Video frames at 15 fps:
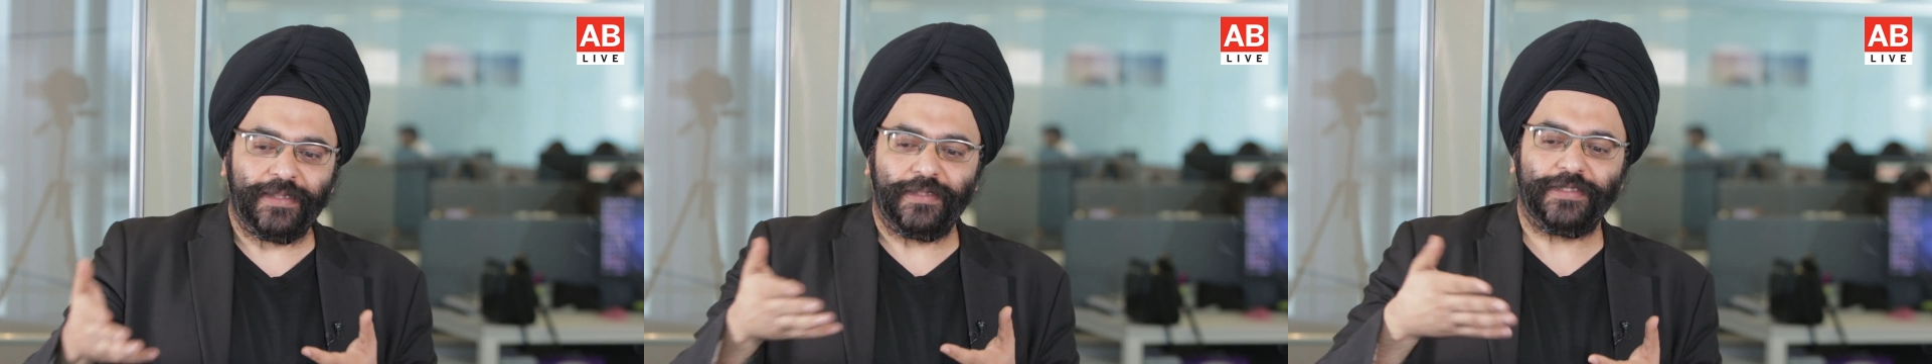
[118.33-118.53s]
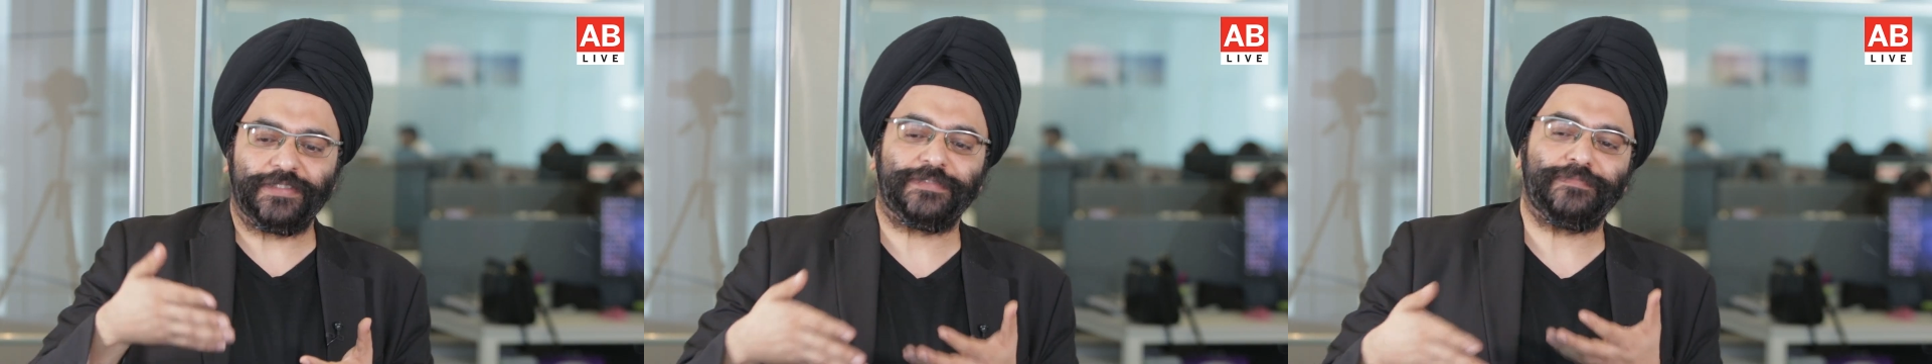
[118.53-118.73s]

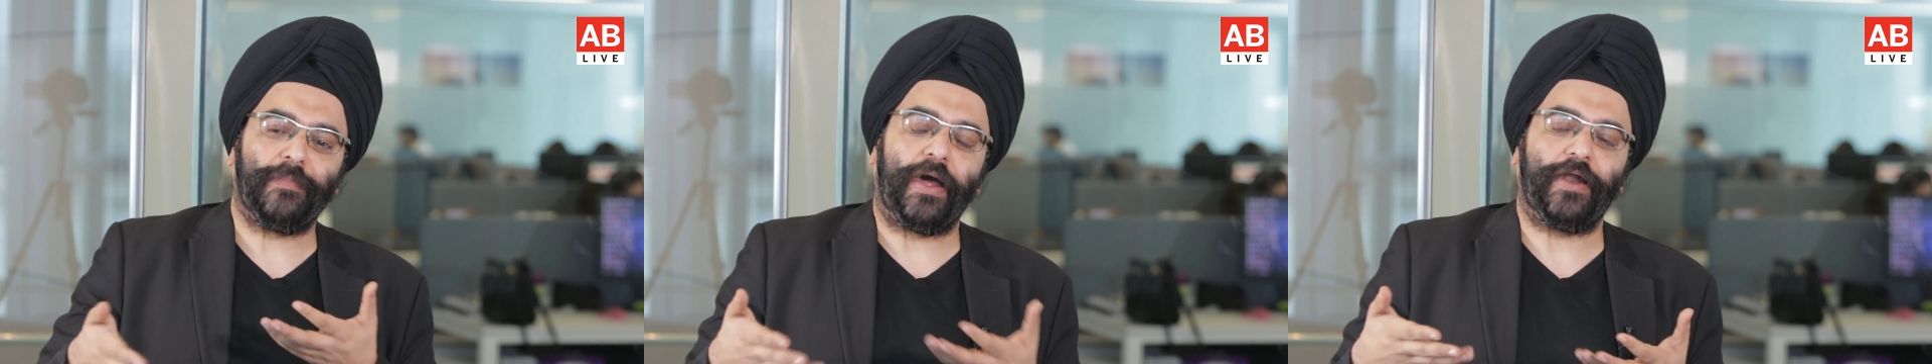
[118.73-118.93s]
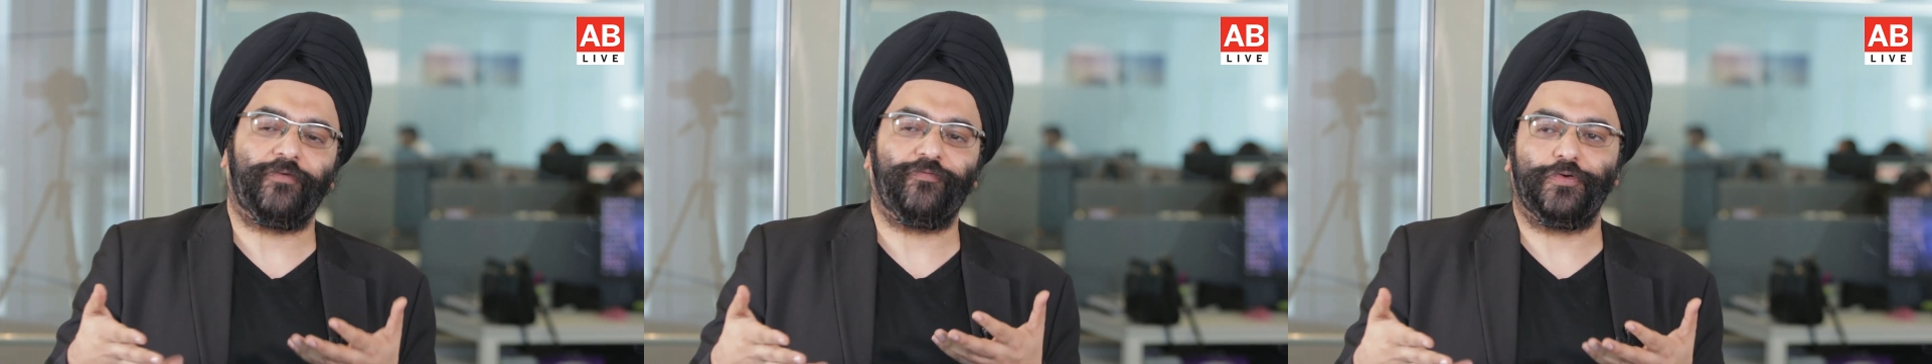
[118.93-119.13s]
in the
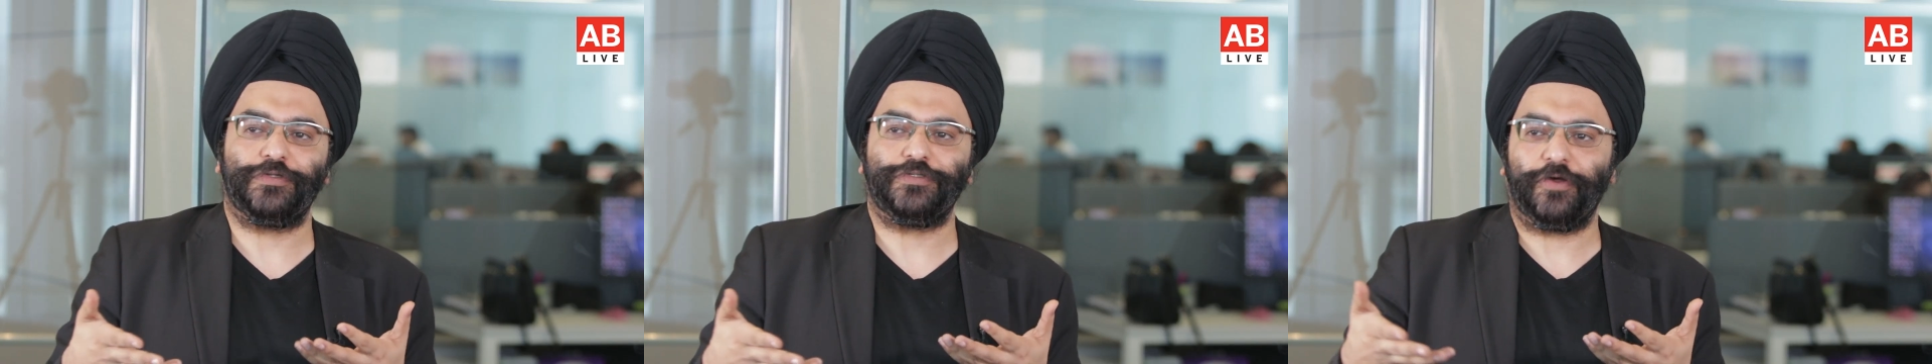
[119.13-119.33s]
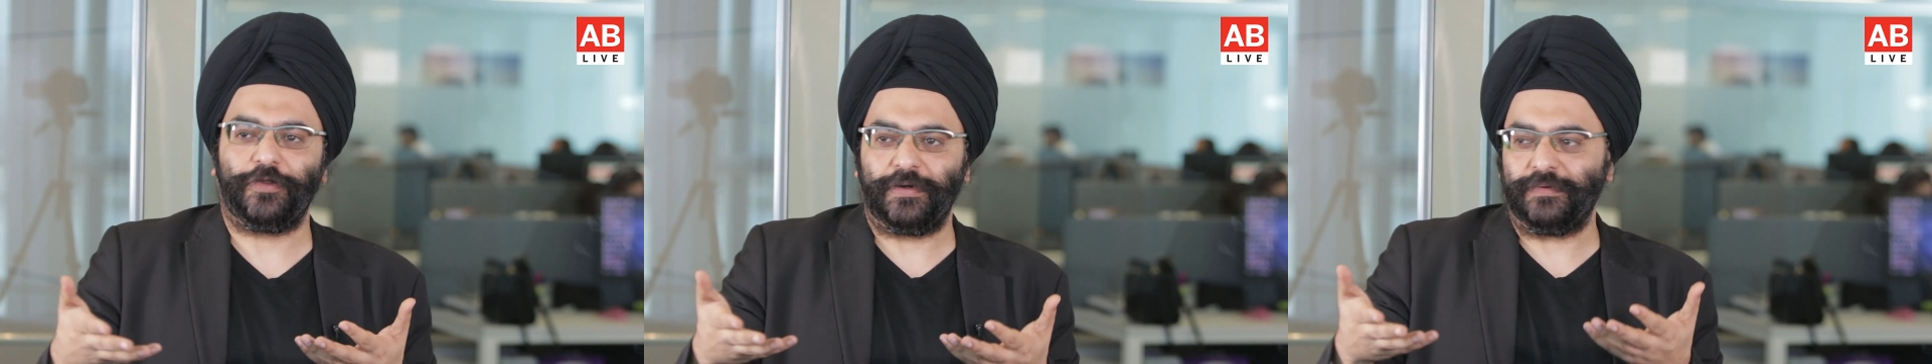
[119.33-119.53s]

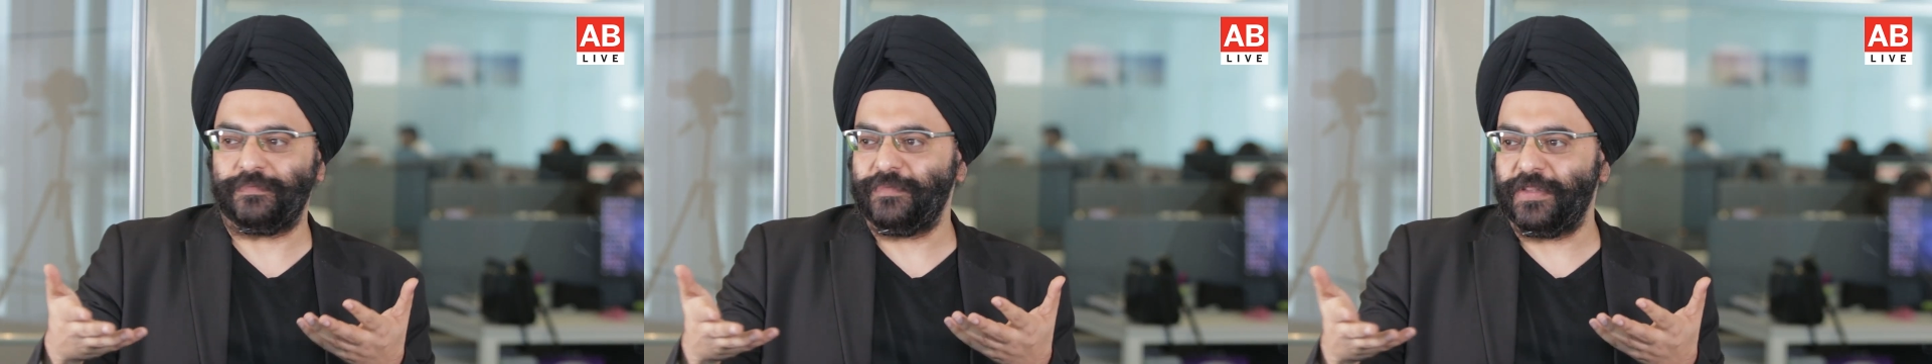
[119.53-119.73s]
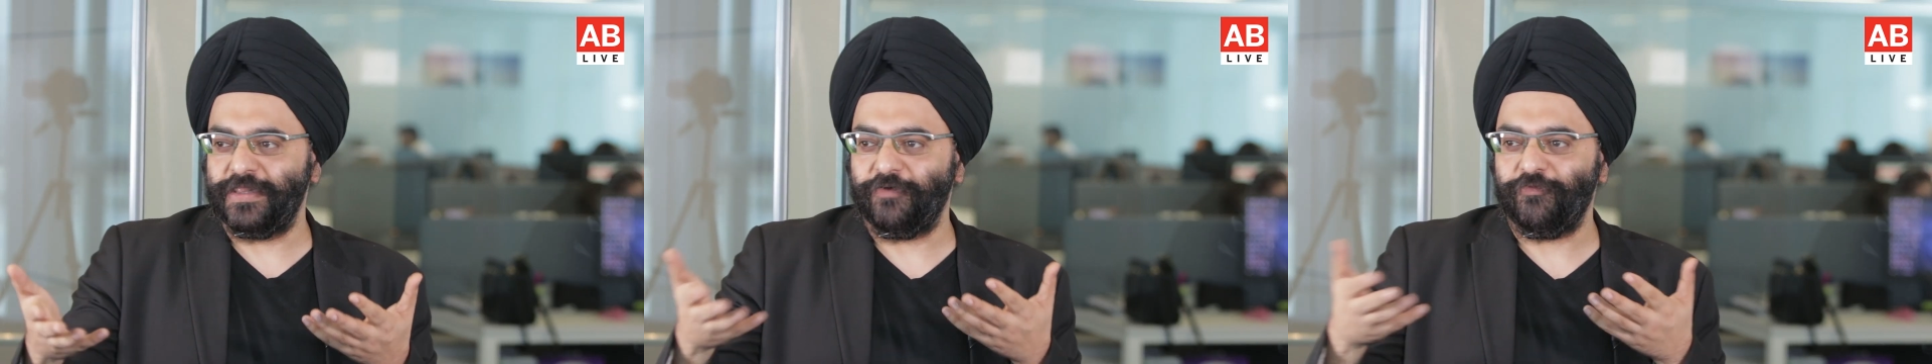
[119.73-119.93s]
smartphones or
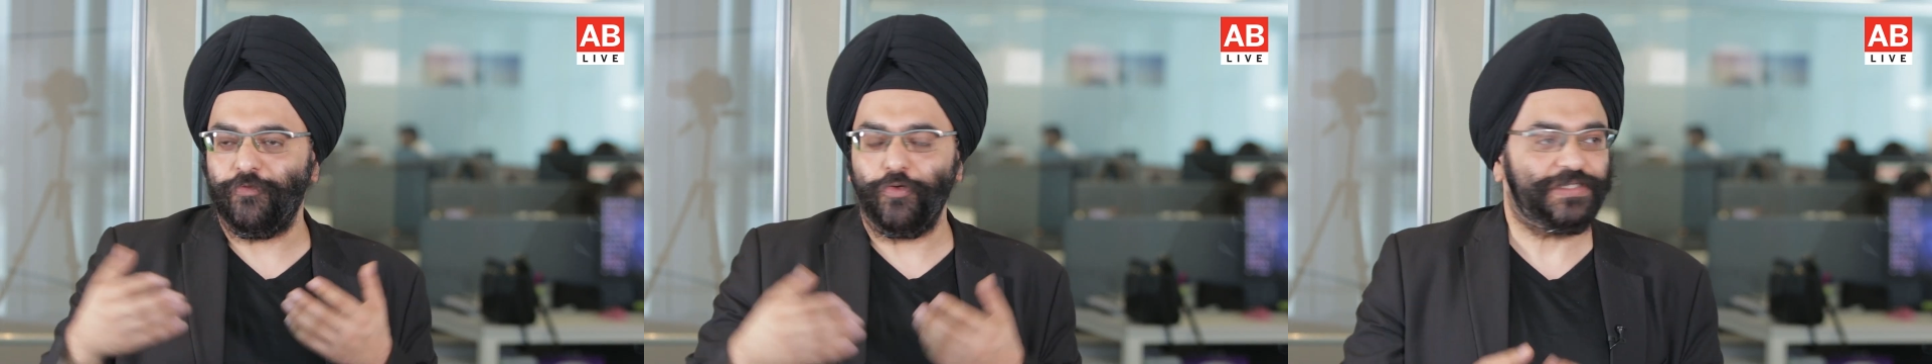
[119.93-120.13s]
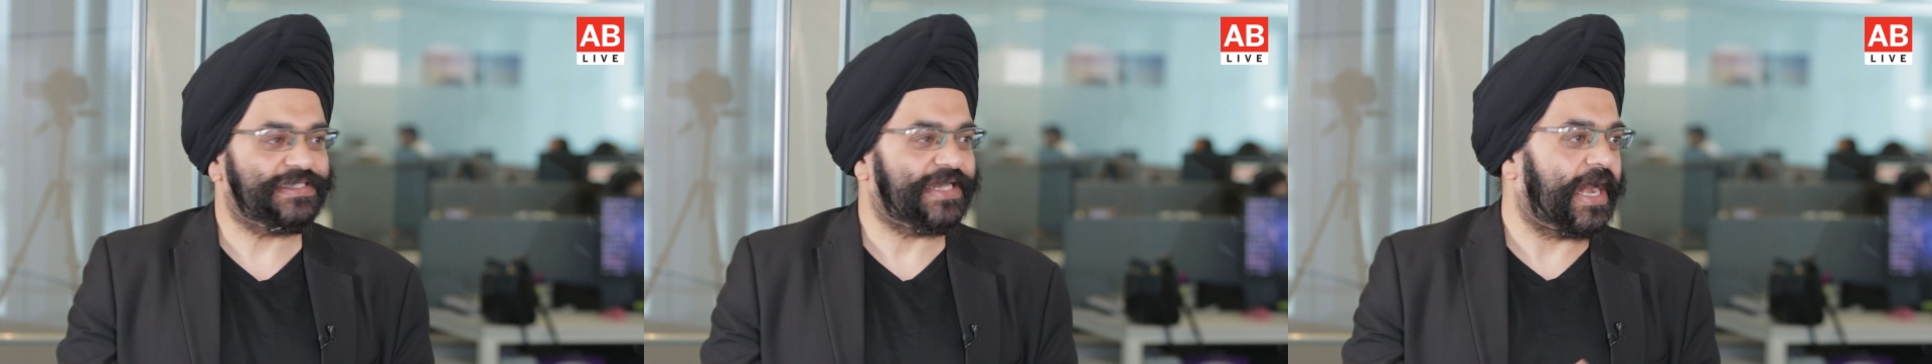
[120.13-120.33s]
in the
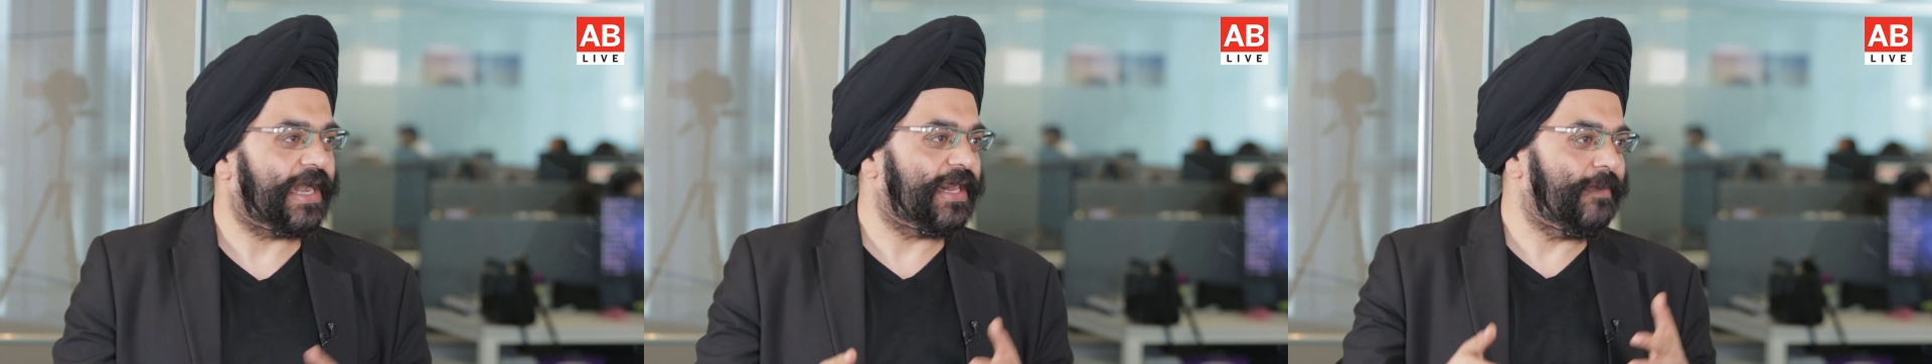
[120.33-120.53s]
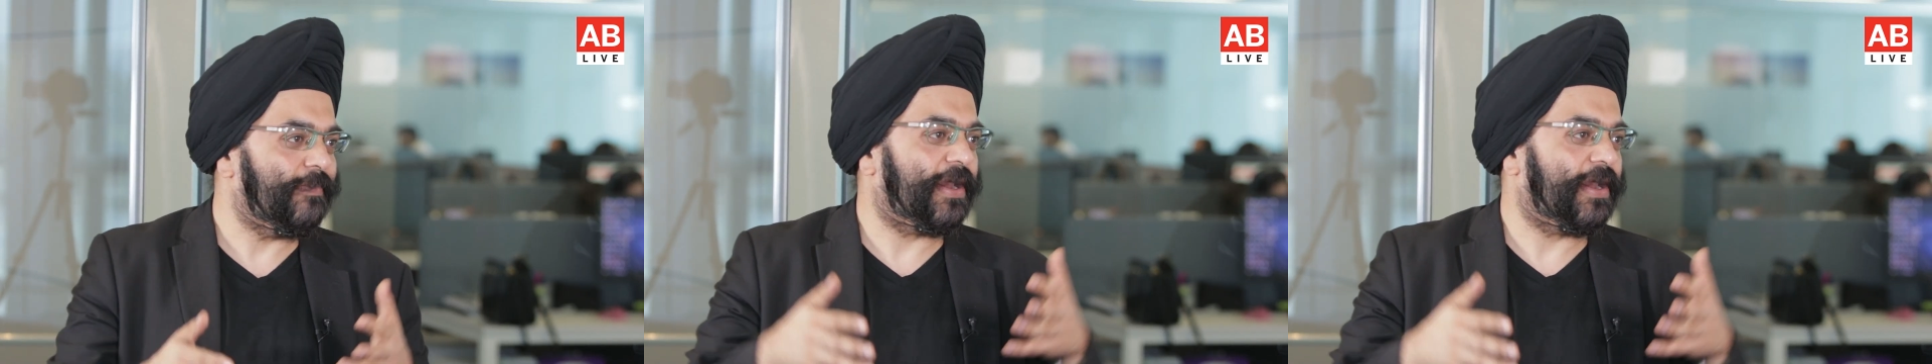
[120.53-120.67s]
phones category,